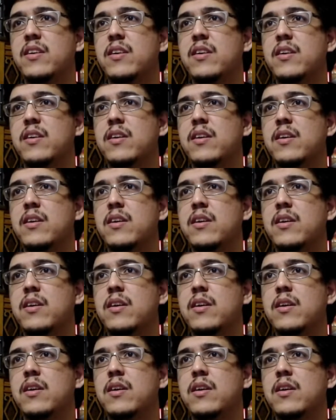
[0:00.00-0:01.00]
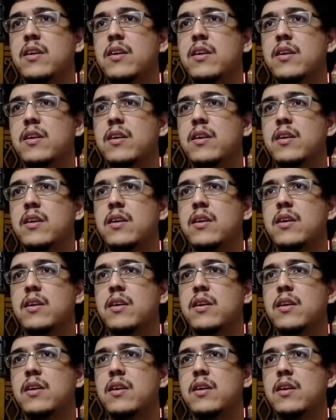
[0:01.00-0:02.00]

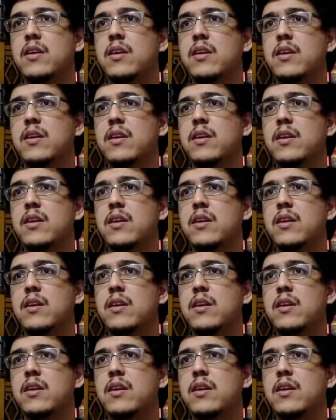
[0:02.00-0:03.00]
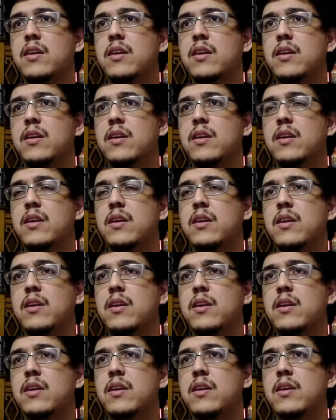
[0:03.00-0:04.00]

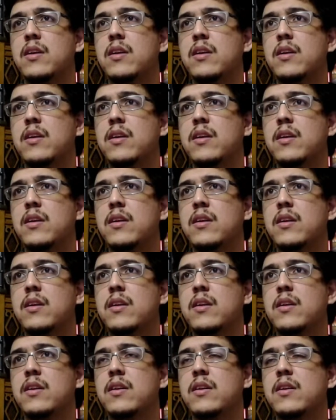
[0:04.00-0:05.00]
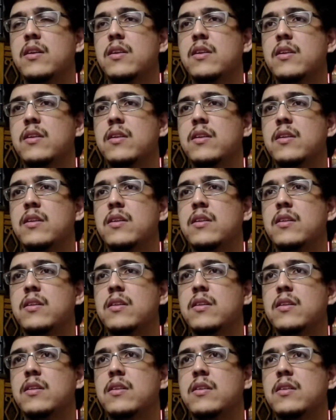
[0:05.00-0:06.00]

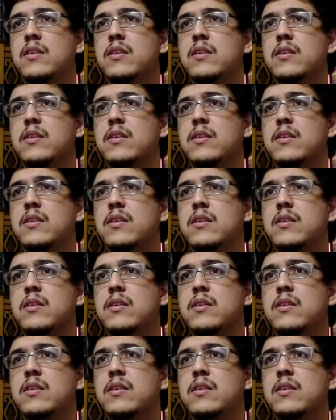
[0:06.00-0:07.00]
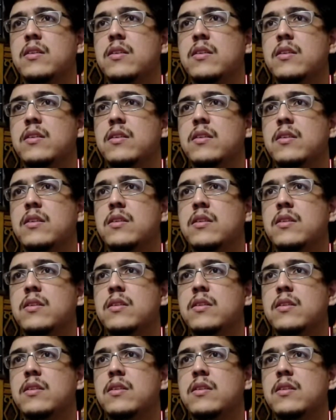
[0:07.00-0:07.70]
Nobody speaks.